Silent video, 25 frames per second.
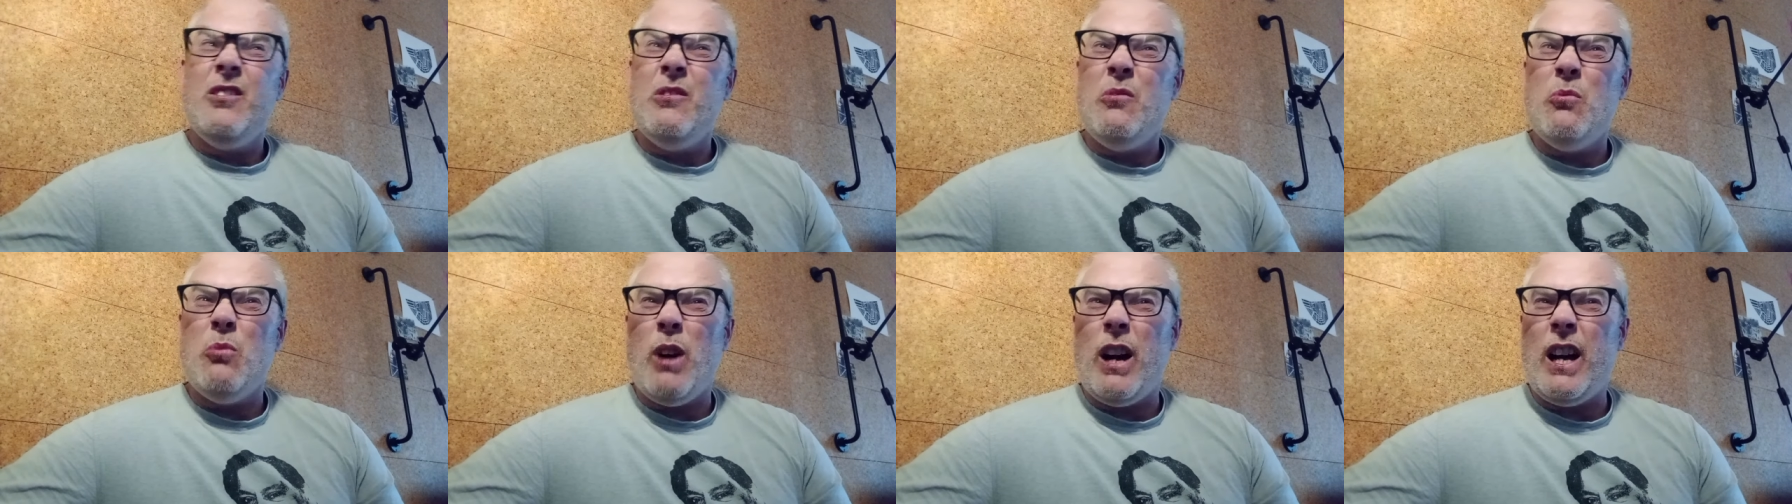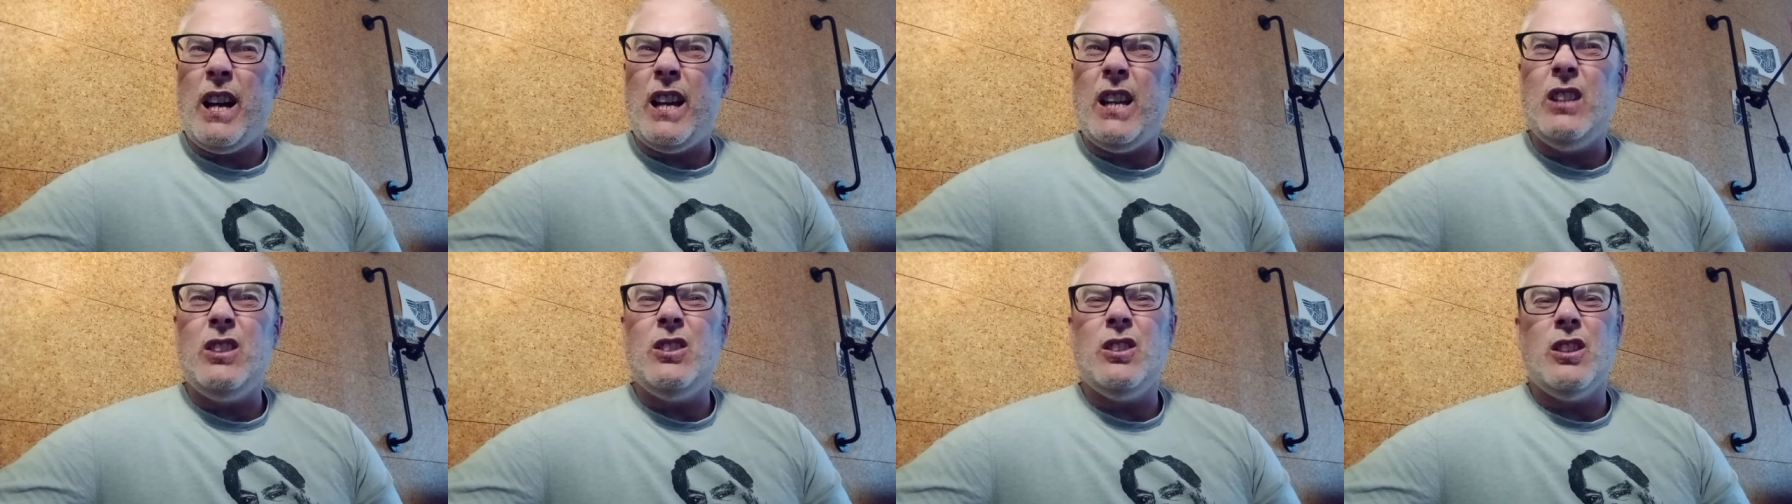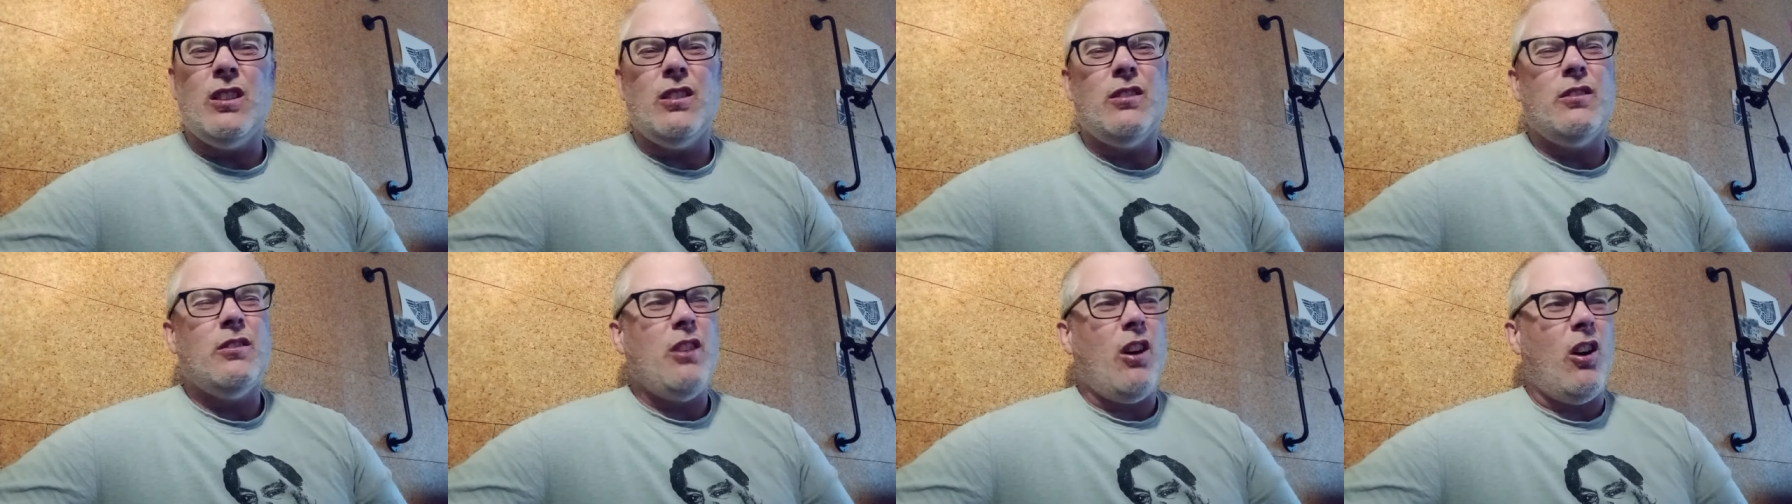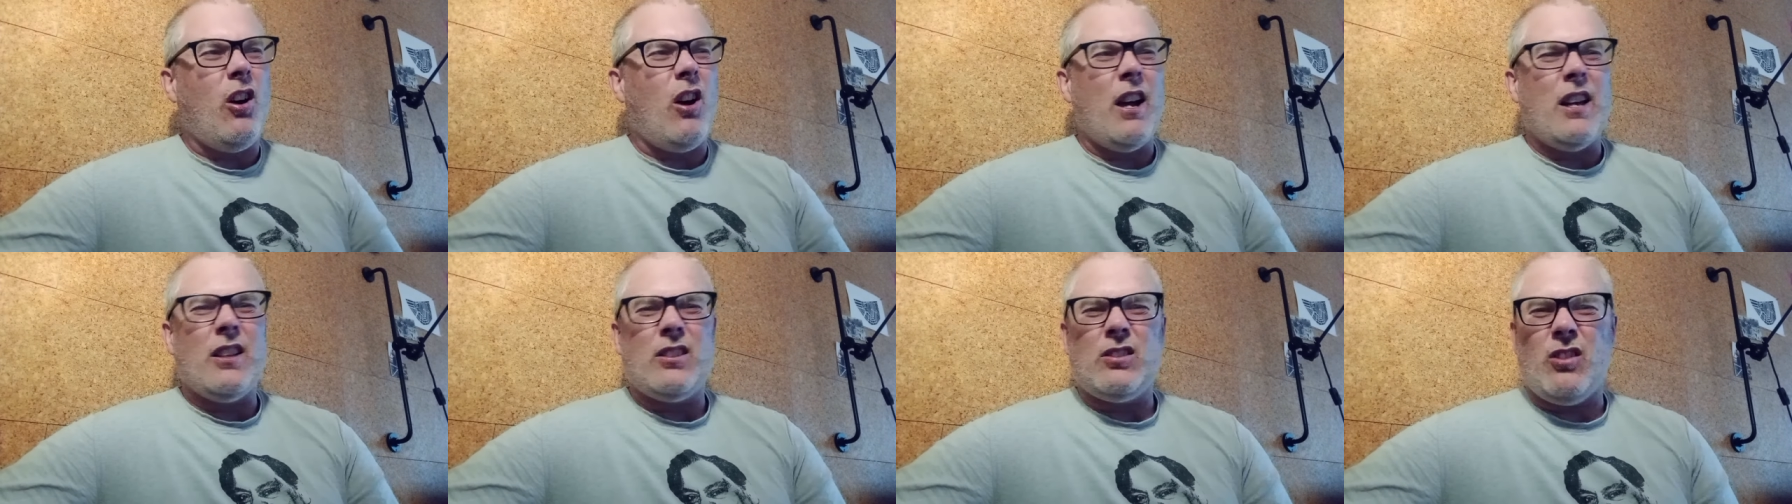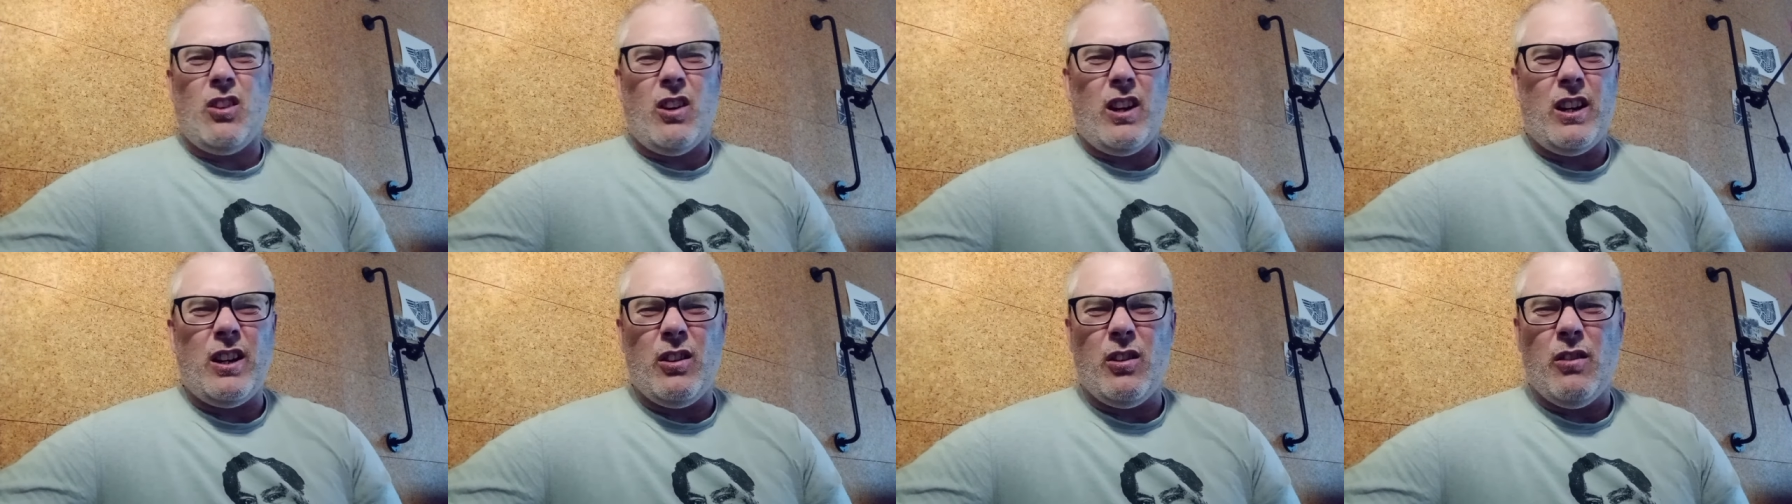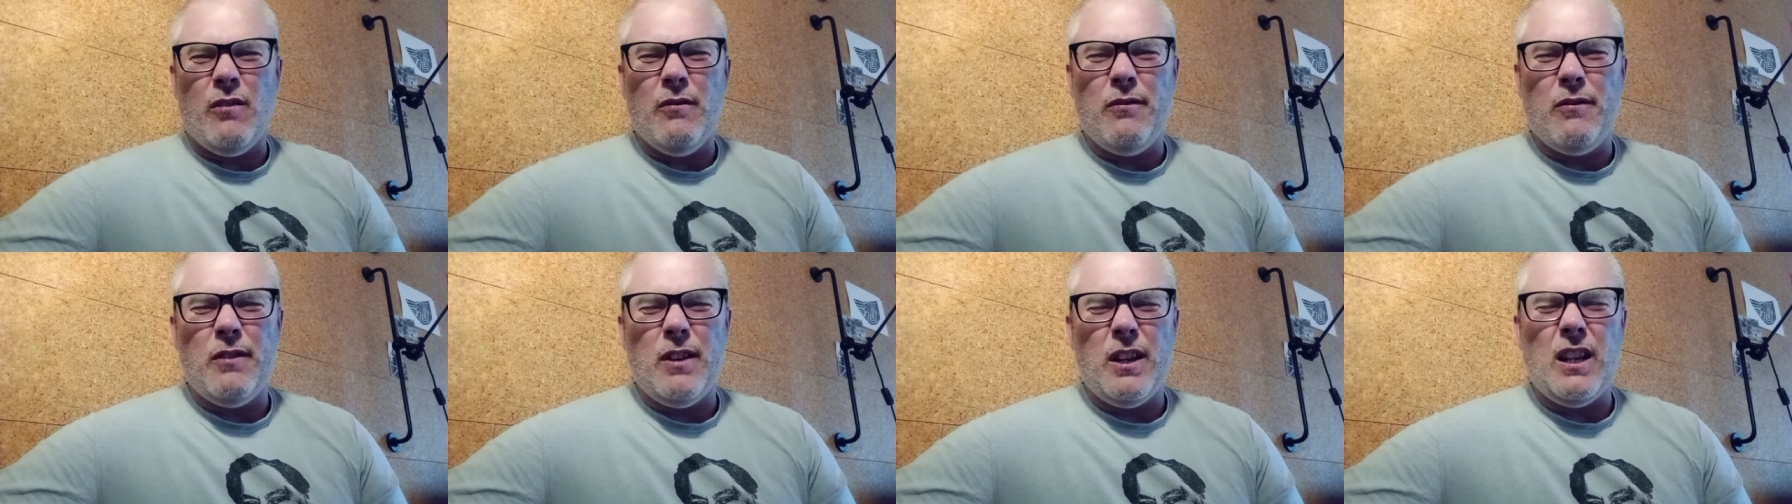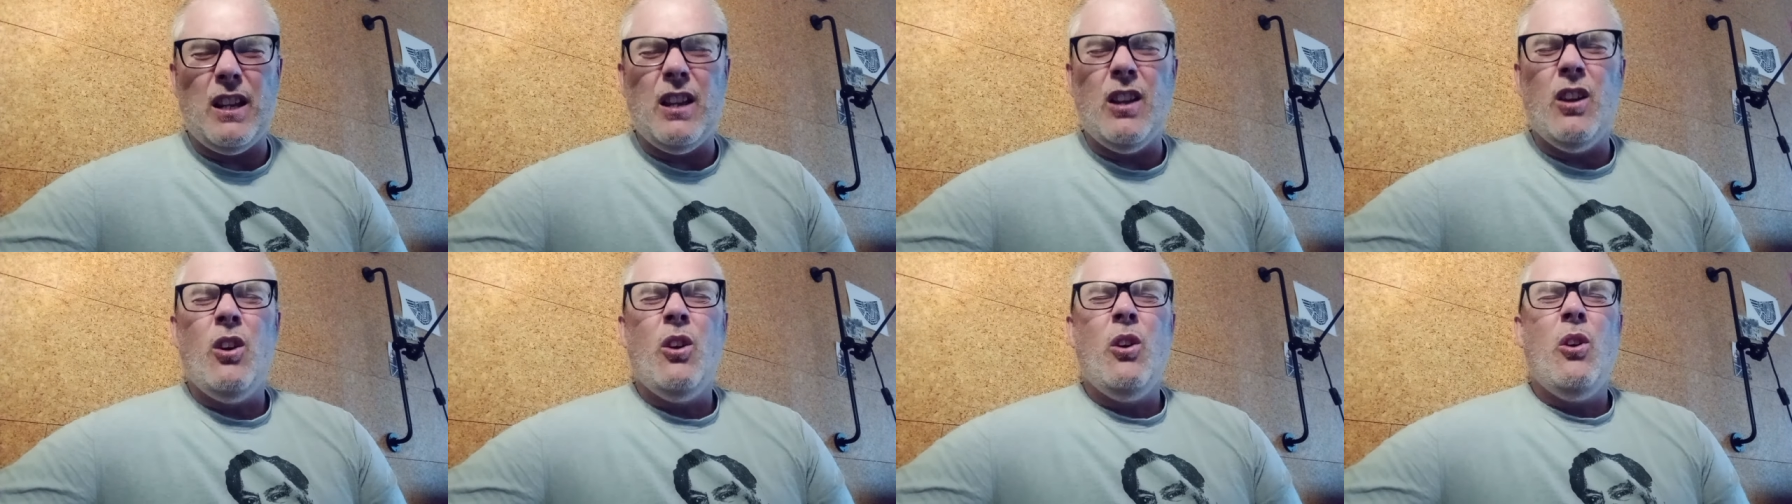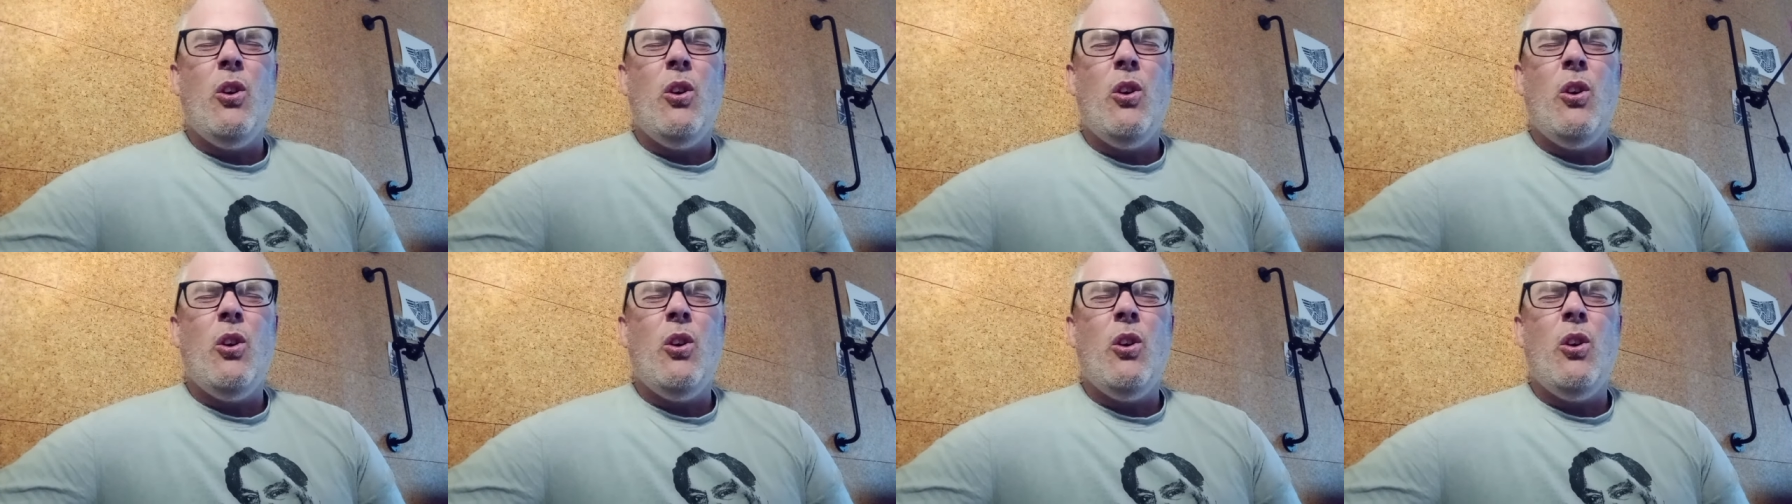wage, a higher signing on fee,